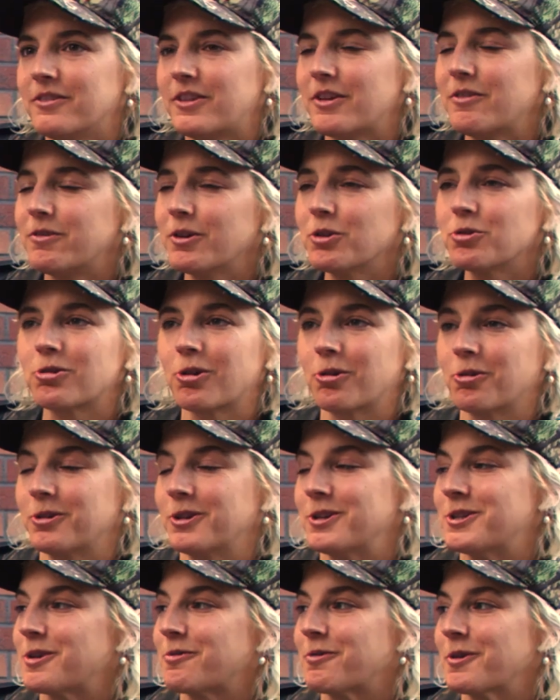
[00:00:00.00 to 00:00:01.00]
They feel
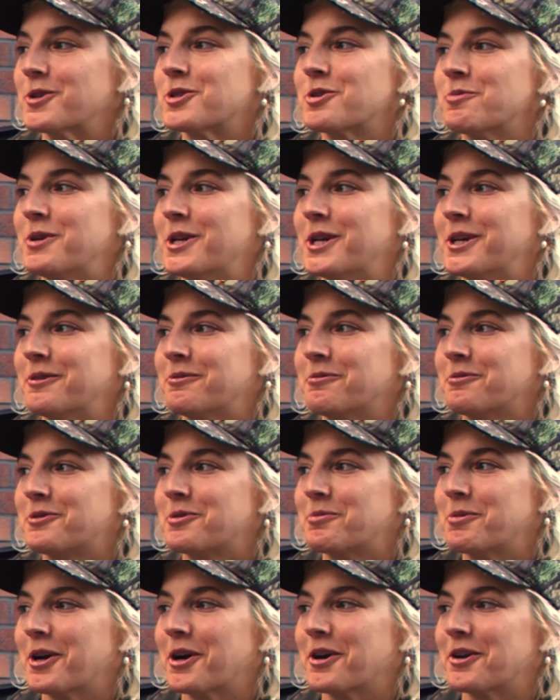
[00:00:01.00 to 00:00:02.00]
totally different to me,
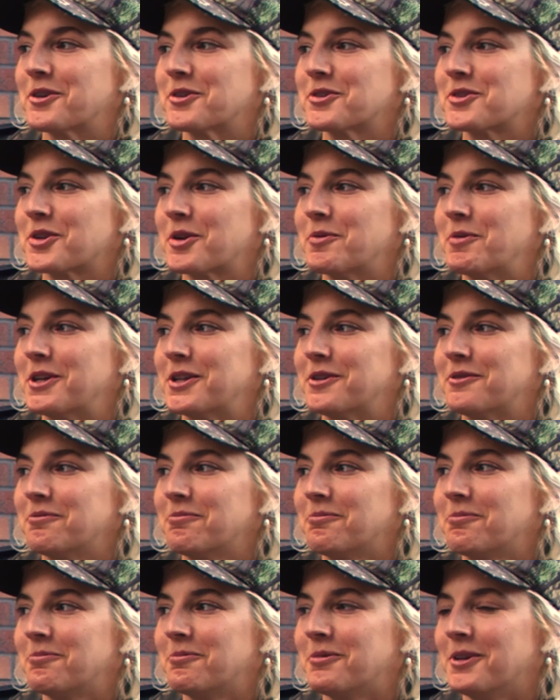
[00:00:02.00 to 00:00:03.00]
to be honest. I mean,
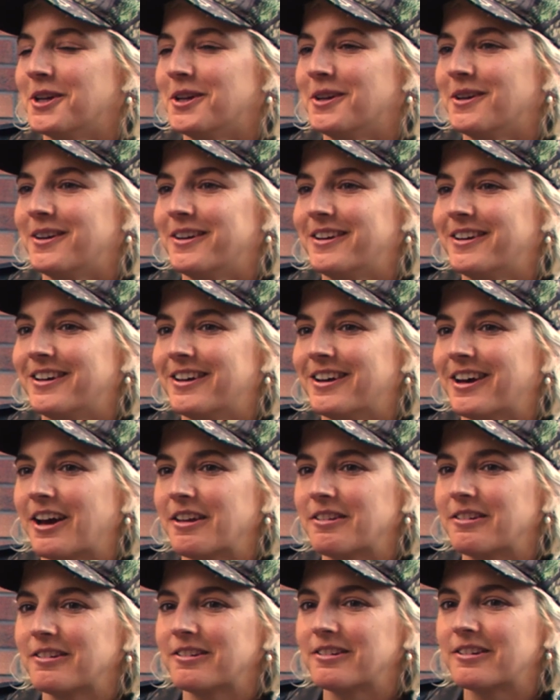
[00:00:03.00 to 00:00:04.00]
I
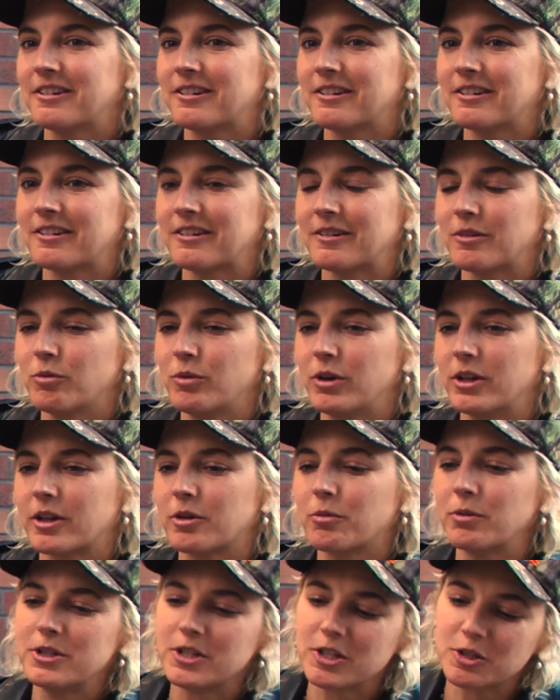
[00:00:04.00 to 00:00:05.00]
think
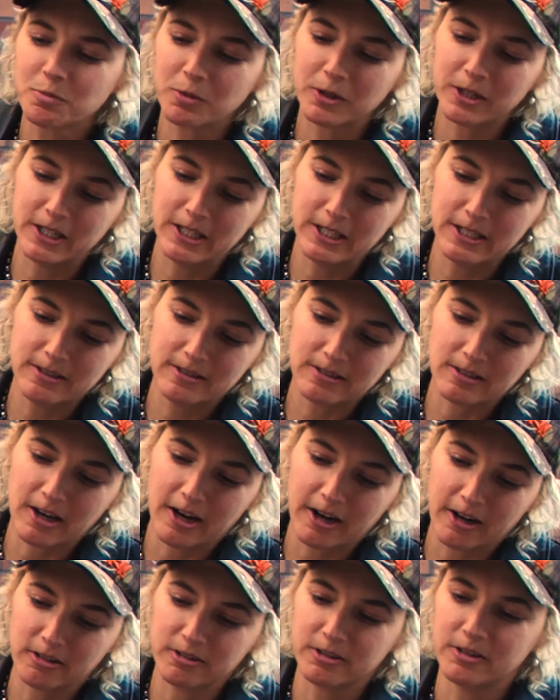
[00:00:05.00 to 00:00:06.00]
we just played
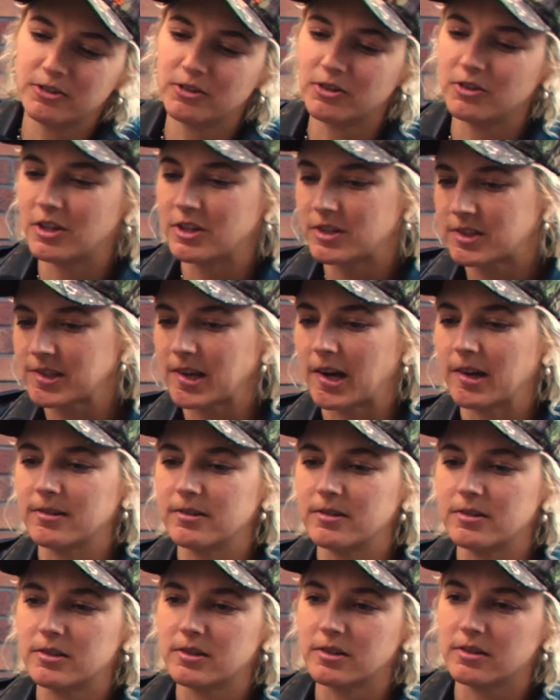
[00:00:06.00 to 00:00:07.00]
Ireland and then
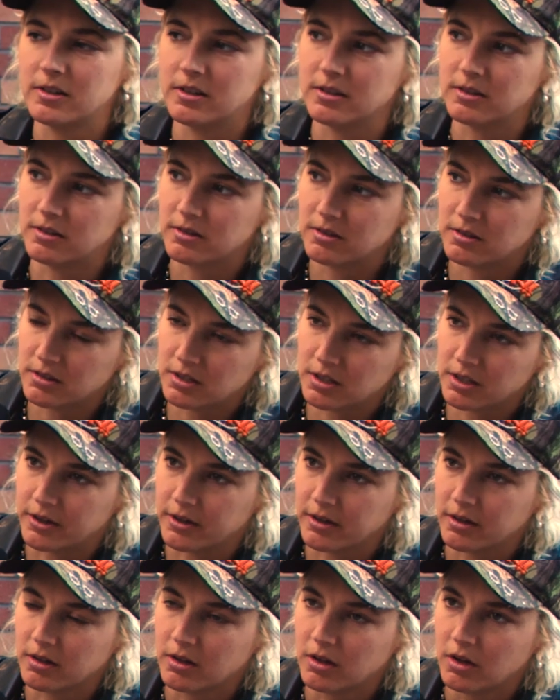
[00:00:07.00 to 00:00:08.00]
Scotland and then
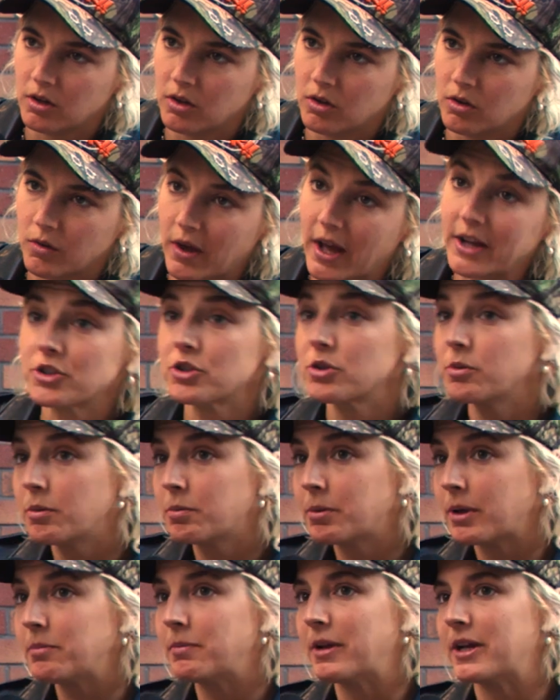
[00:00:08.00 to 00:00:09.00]
here. Actually, we
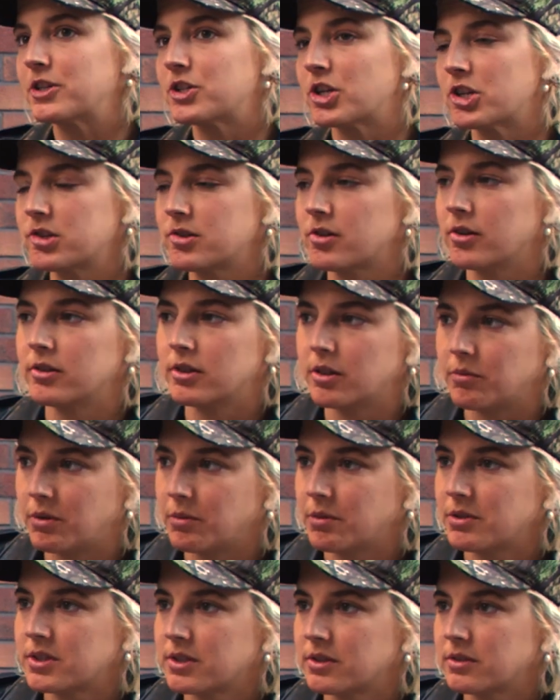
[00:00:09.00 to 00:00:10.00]
played Manchester and then we
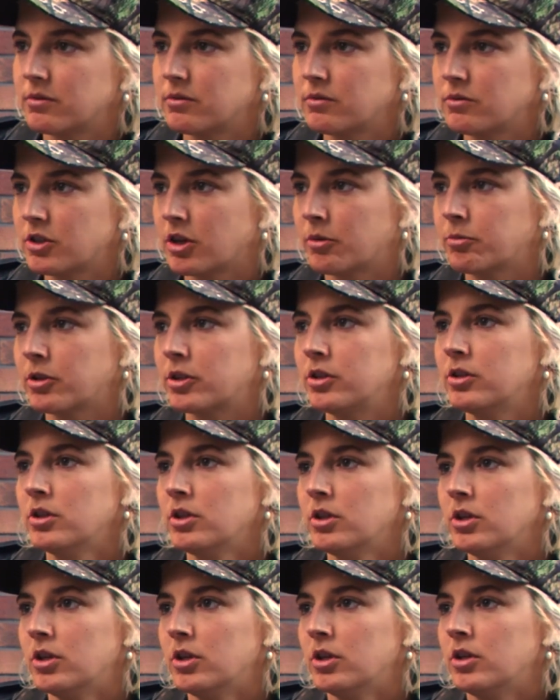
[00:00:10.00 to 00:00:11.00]
went to Dublin.
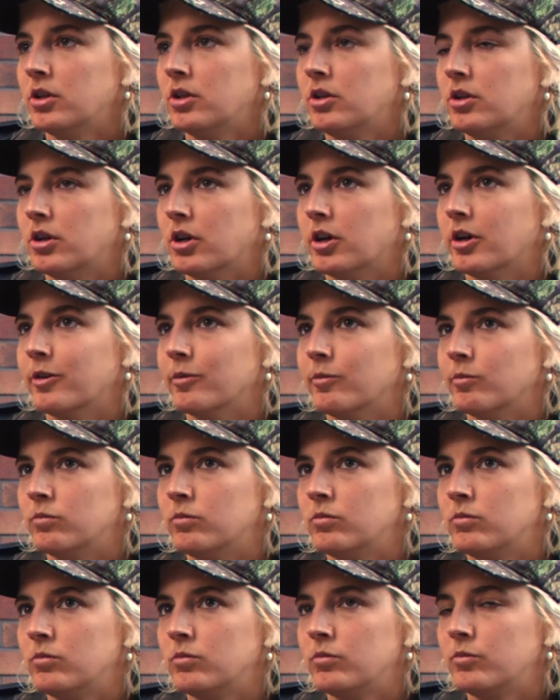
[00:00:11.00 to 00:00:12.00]

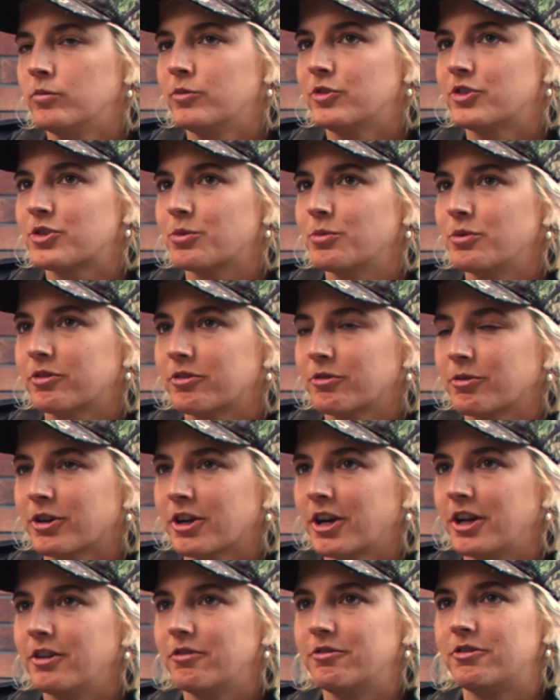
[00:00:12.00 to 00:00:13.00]
So we're
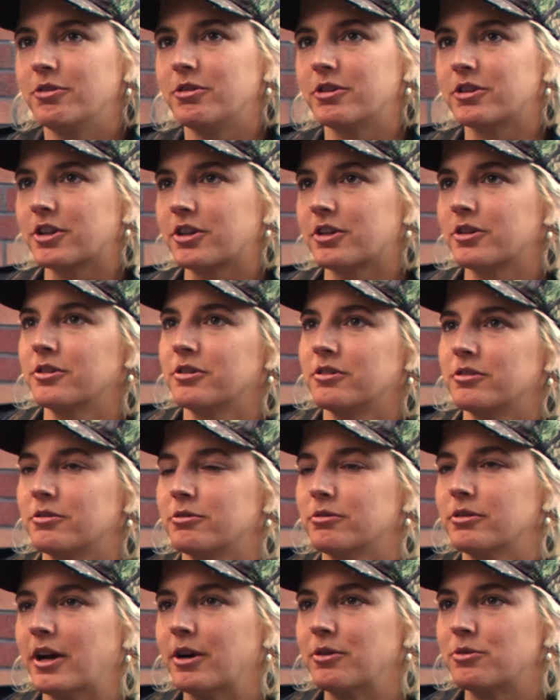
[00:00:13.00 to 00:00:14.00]
kind of doing like a
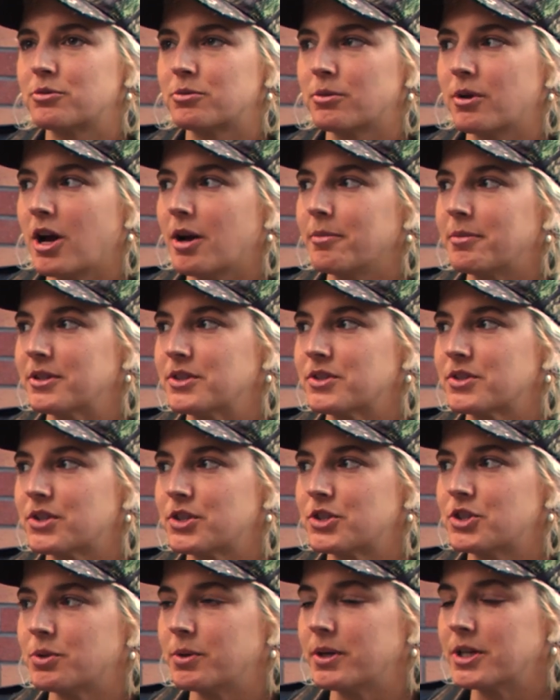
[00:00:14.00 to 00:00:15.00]
round robin
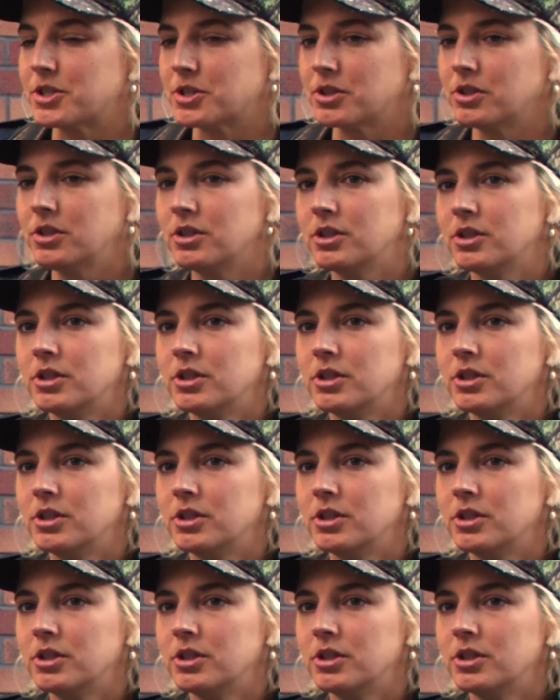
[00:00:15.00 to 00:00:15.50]
situation.